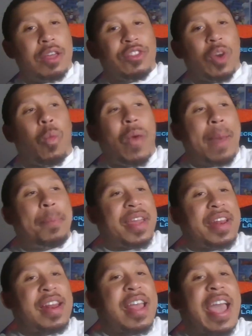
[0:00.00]
the
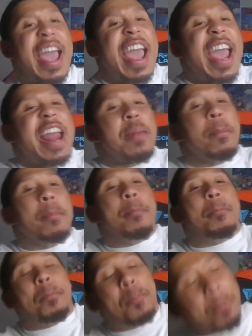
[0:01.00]
weapon and
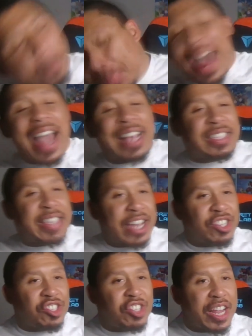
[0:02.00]
blast
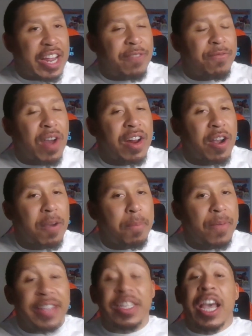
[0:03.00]
that shit in front of her
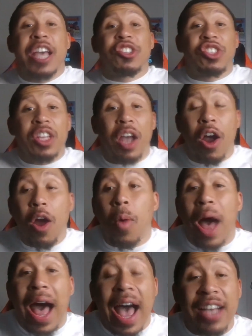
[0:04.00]
face. She her
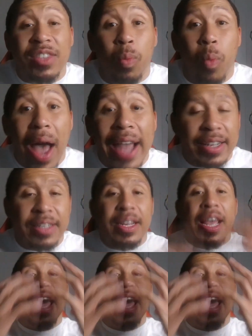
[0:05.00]
eyes widen.